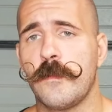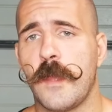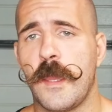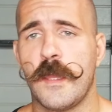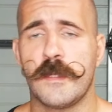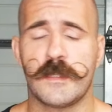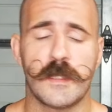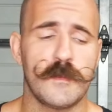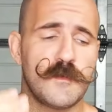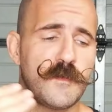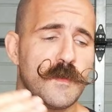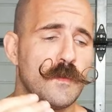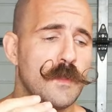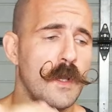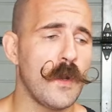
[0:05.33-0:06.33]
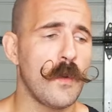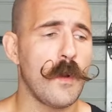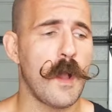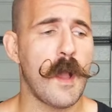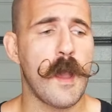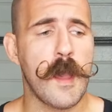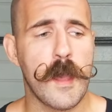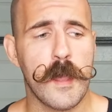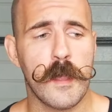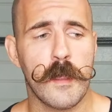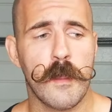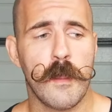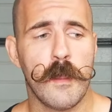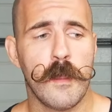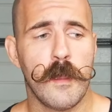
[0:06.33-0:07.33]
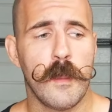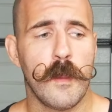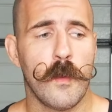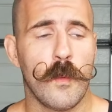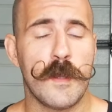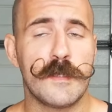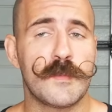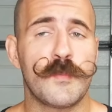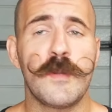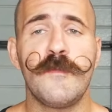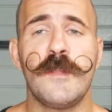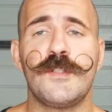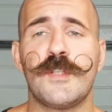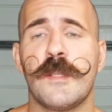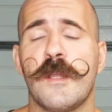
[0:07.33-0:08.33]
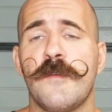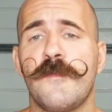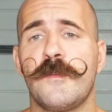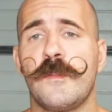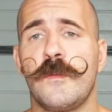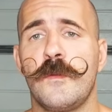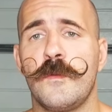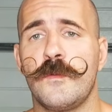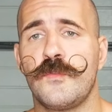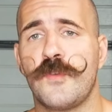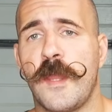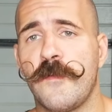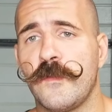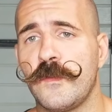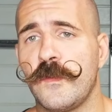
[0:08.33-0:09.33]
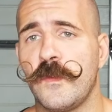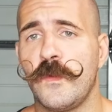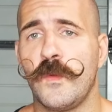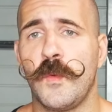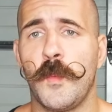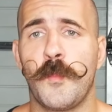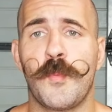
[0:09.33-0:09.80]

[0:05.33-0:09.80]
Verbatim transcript: As some of you know, I was privileged enough to travel to